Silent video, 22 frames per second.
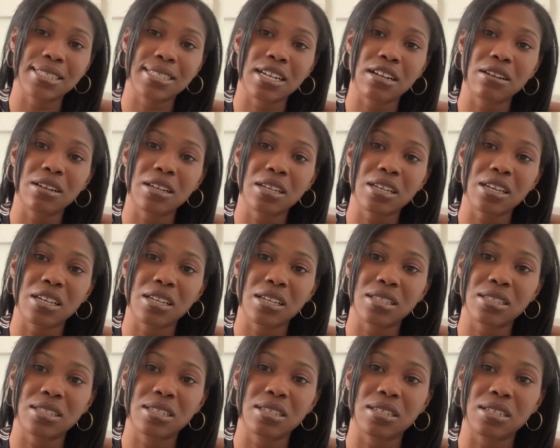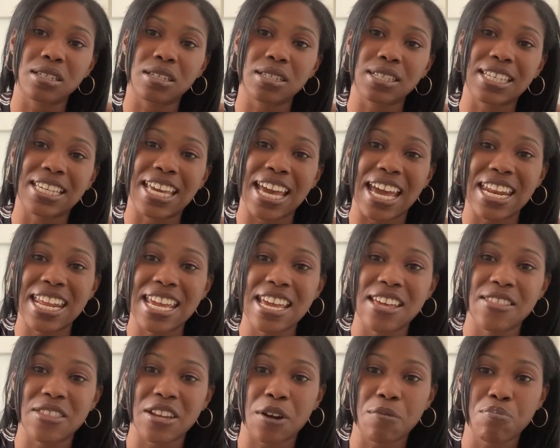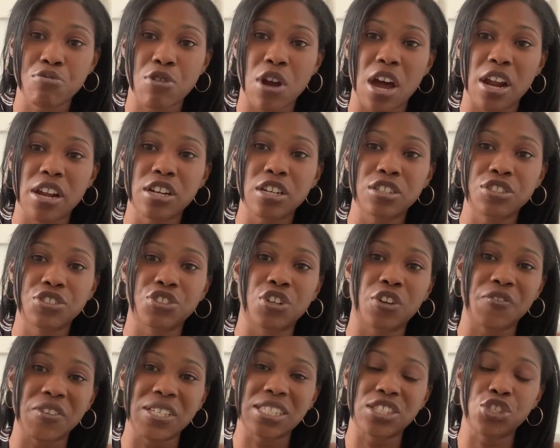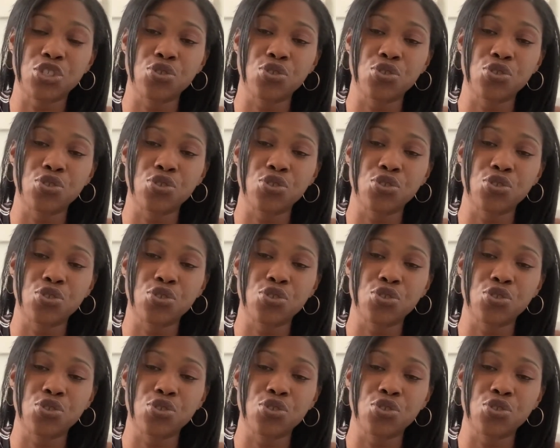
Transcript: they're looking into getting their product or service